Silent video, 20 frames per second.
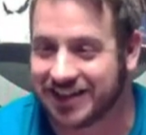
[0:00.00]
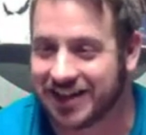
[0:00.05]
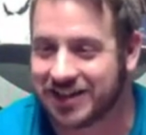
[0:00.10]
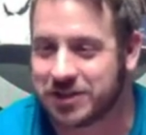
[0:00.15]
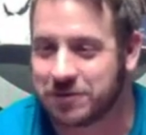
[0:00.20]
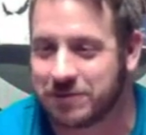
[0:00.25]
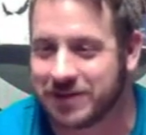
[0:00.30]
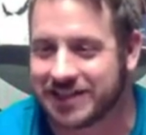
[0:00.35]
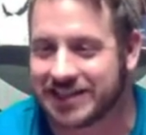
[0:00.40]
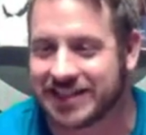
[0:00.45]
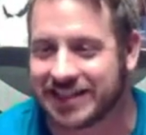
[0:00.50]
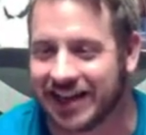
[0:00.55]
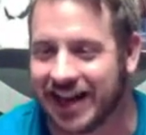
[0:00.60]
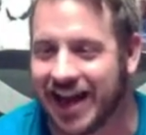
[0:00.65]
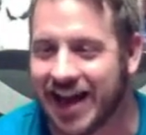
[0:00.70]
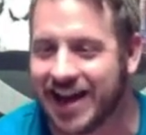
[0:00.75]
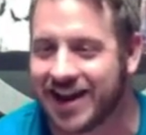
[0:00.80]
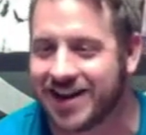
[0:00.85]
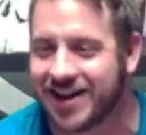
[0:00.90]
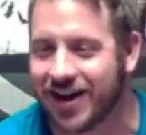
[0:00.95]
Did you be
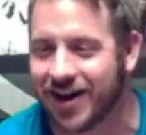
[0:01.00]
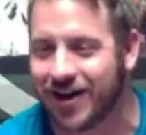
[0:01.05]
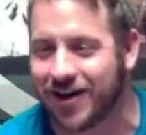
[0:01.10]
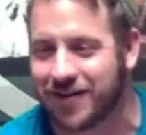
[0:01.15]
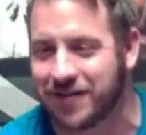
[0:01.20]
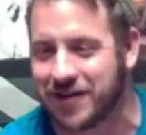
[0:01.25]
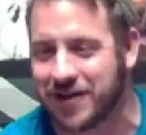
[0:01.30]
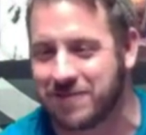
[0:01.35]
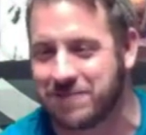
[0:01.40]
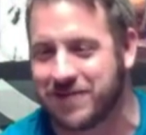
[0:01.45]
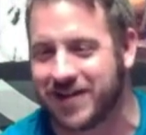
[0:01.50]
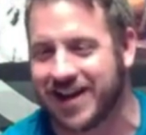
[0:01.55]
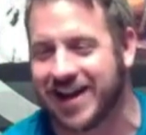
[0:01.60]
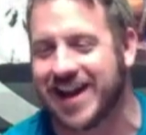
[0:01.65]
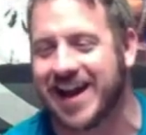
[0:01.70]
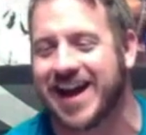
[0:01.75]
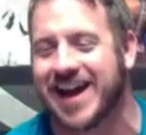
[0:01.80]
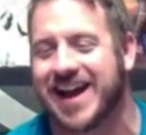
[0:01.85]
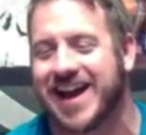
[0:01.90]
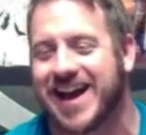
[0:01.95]
sliding off of it?
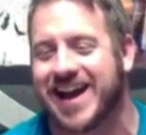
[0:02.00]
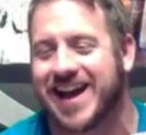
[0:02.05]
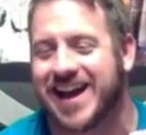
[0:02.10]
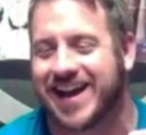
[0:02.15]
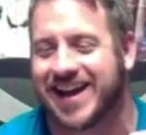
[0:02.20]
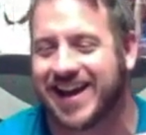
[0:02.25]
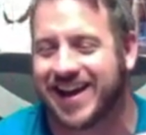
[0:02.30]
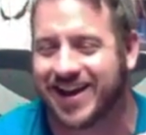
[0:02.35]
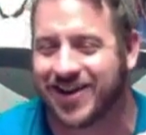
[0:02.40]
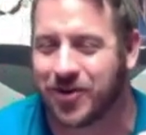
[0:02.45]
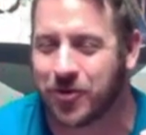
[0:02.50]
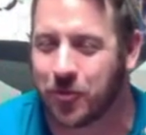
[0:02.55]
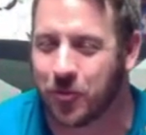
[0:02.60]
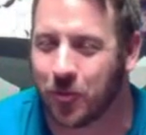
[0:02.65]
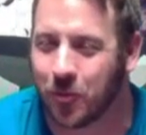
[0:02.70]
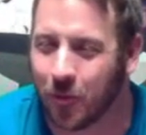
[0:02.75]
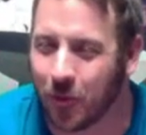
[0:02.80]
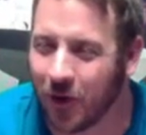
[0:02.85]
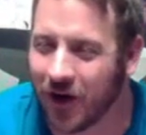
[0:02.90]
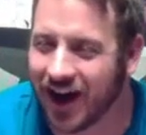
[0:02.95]

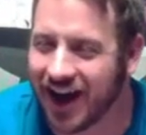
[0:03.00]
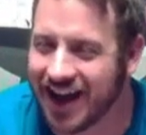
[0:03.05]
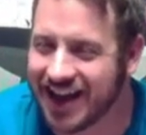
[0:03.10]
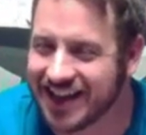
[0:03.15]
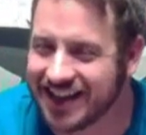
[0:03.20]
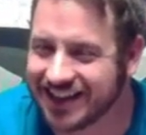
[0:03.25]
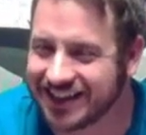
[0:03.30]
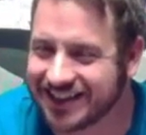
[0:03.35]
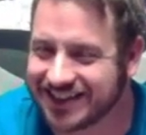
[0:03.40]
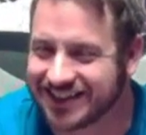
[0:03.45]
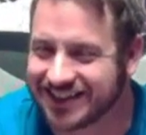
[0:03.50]
What?